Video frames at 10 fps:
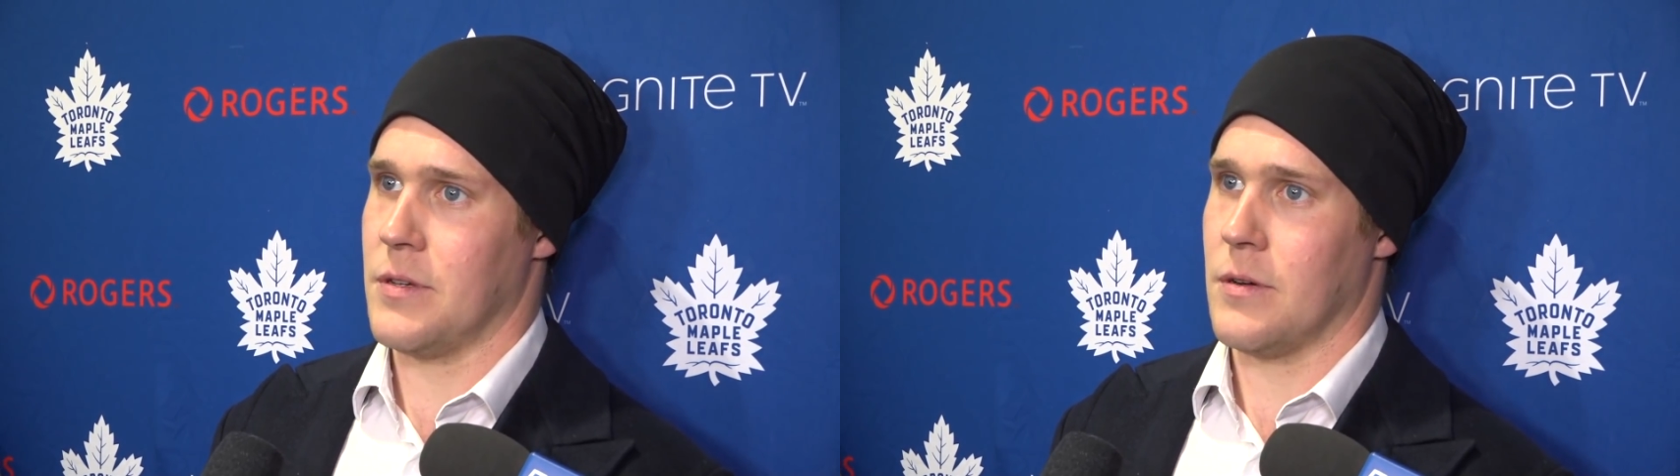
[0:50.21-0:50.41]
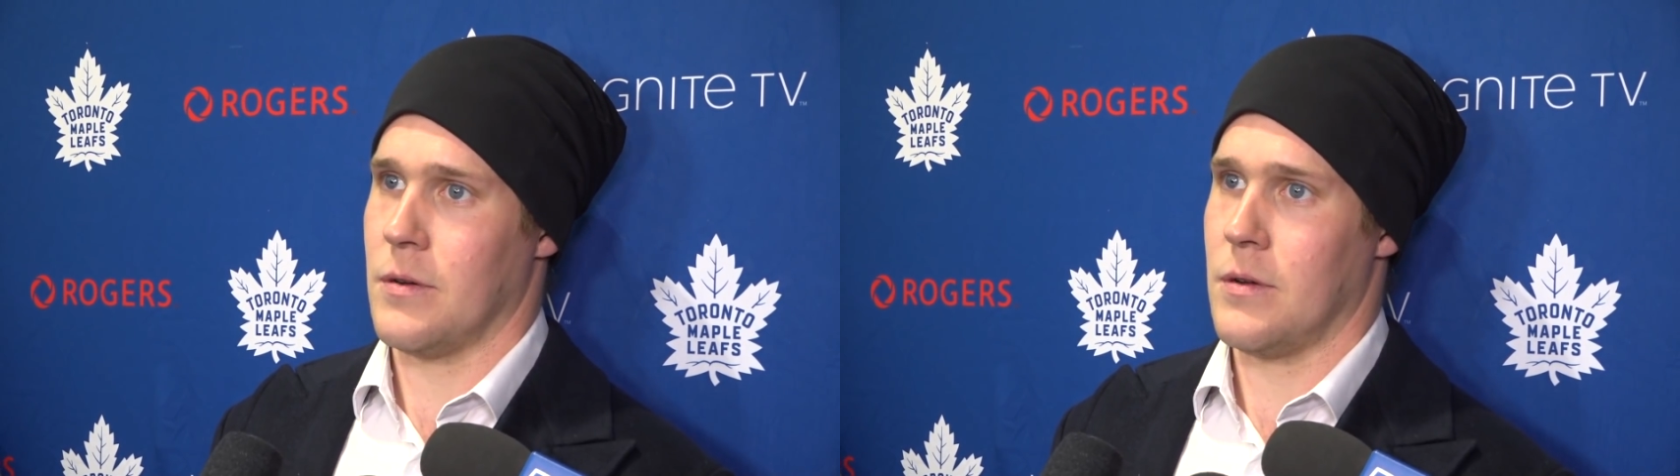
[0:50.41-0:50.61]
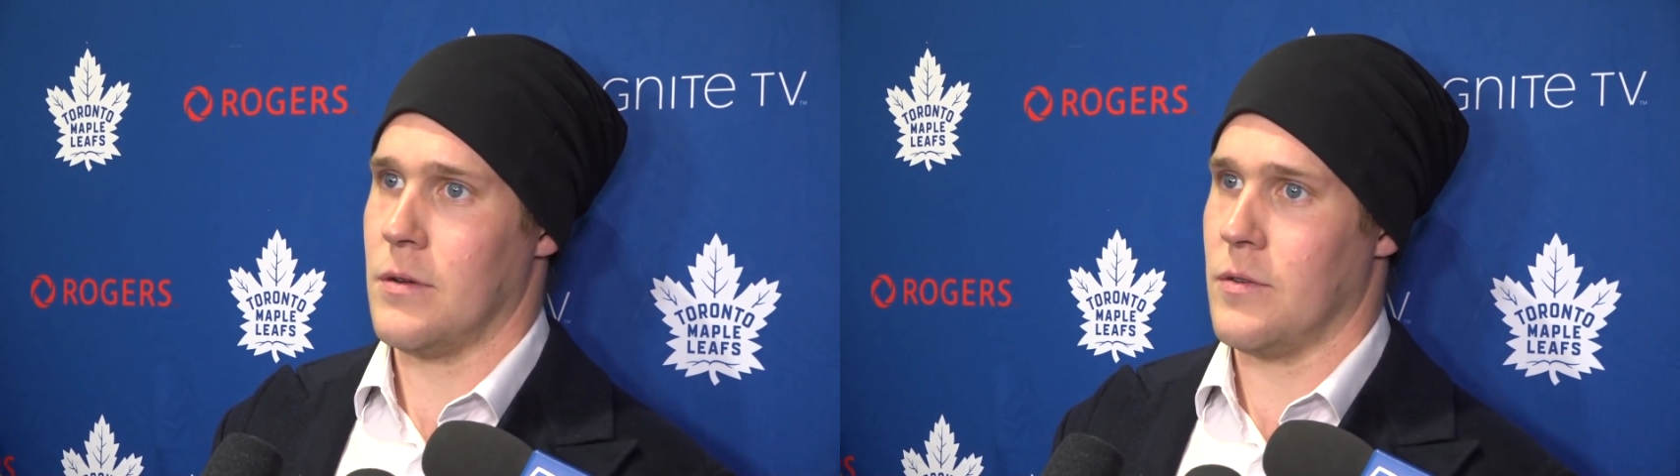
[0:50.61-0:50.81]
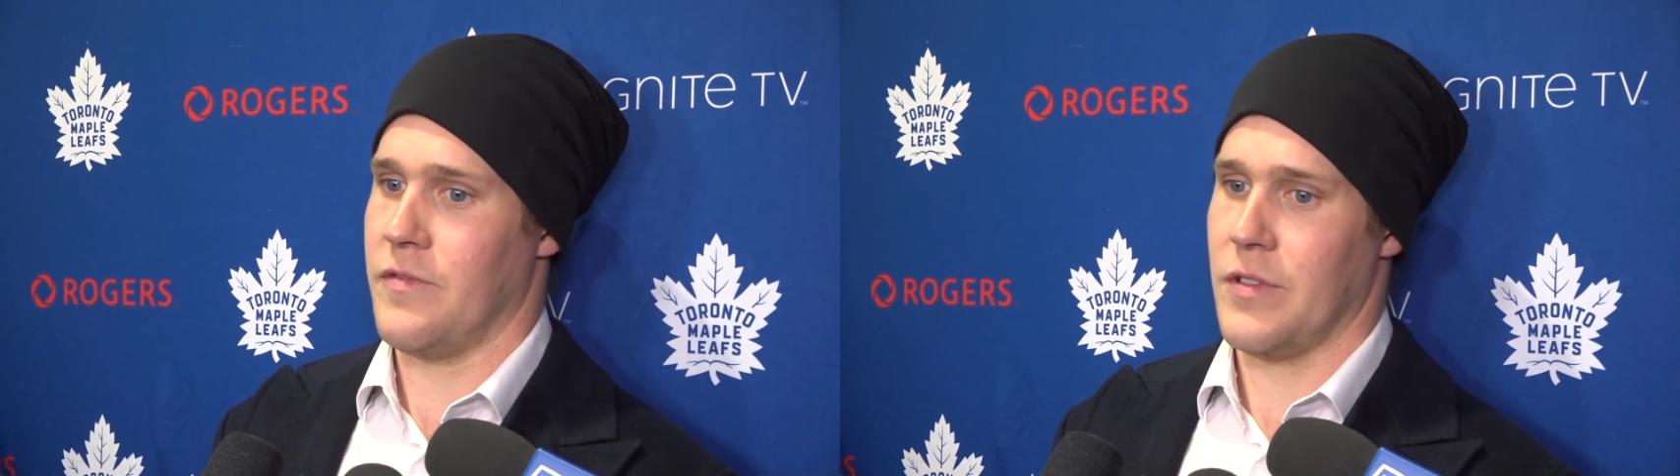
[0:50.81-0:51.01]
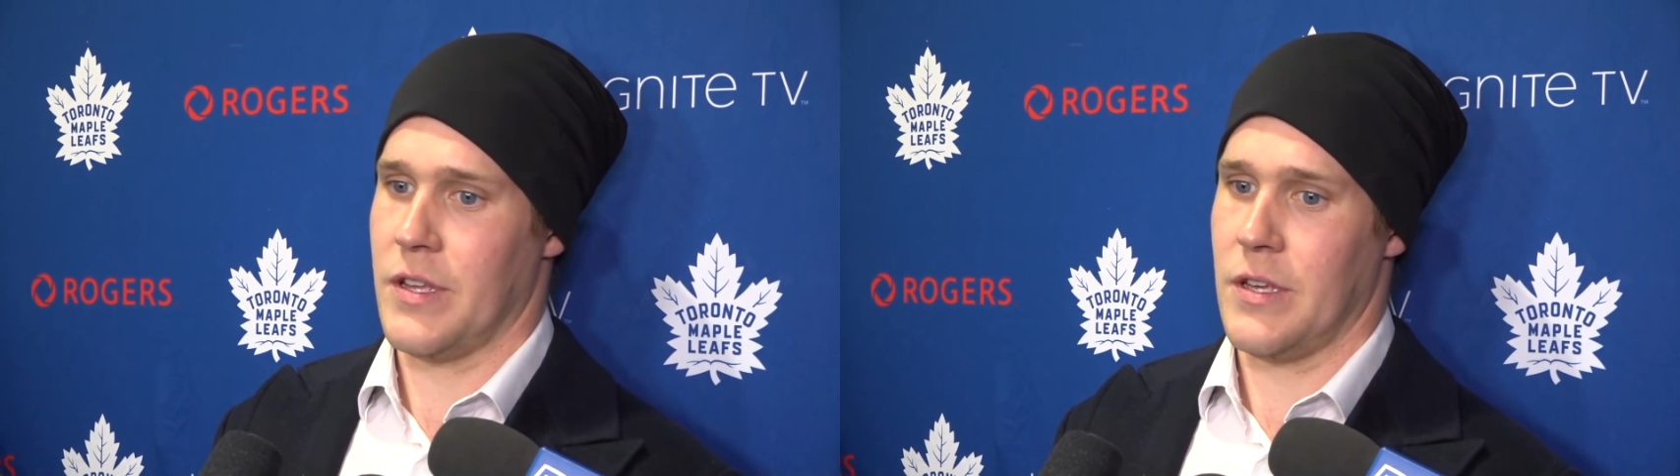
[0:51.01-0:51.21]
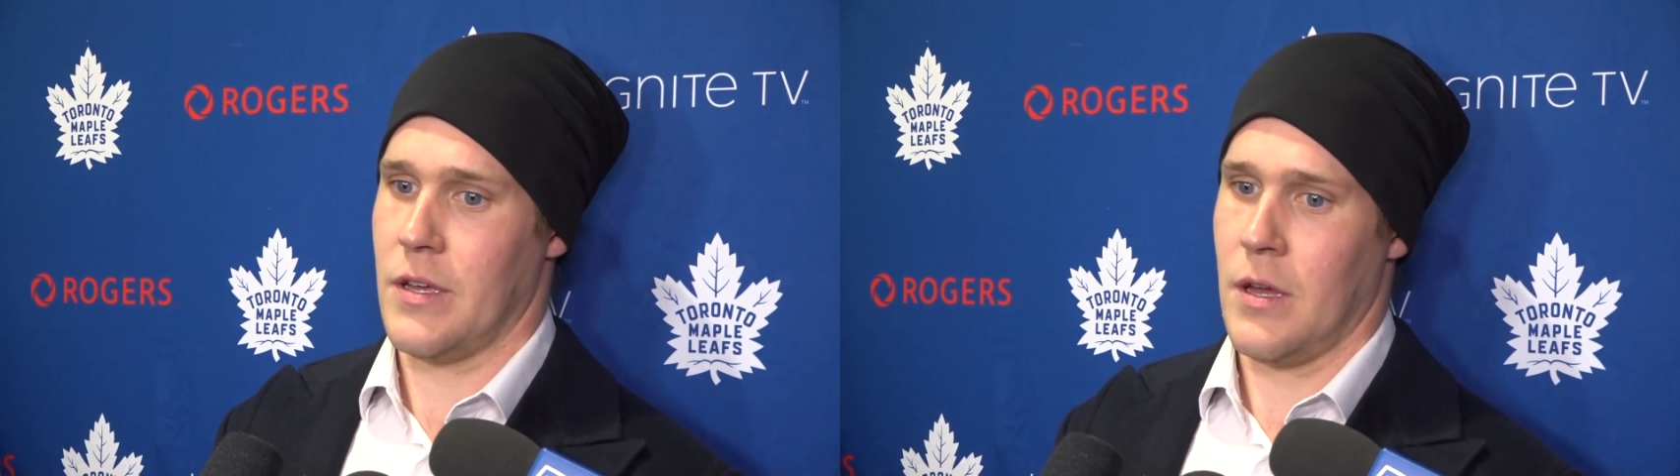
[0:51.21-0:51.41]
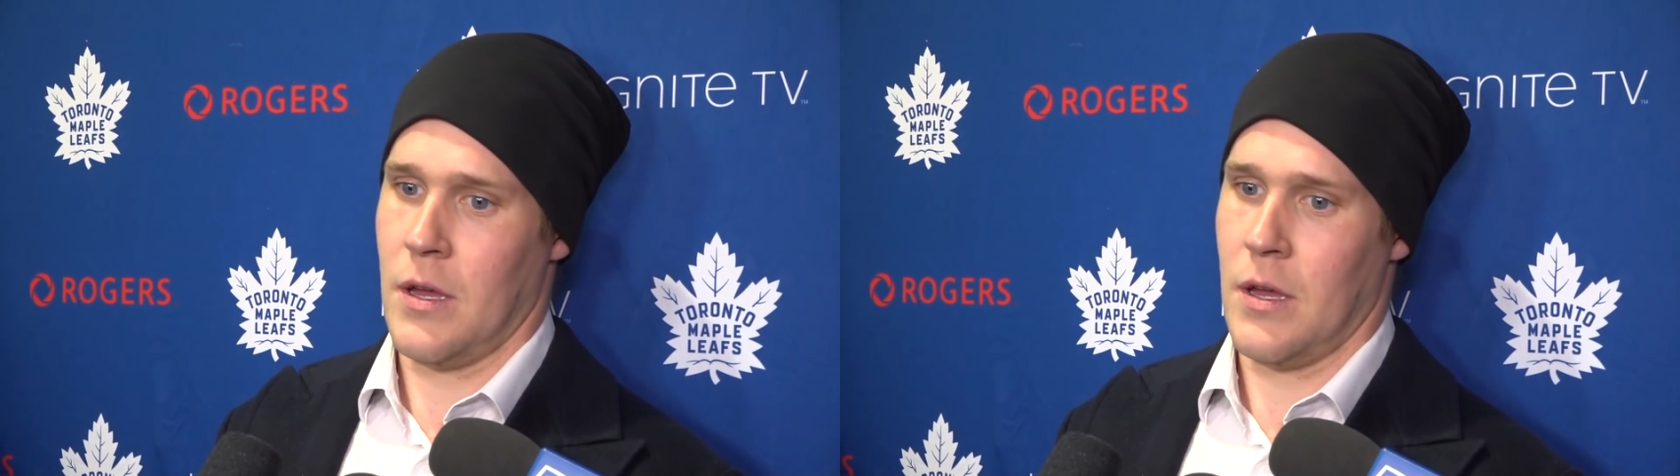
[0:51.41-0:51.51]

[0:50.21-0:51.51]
So hopefully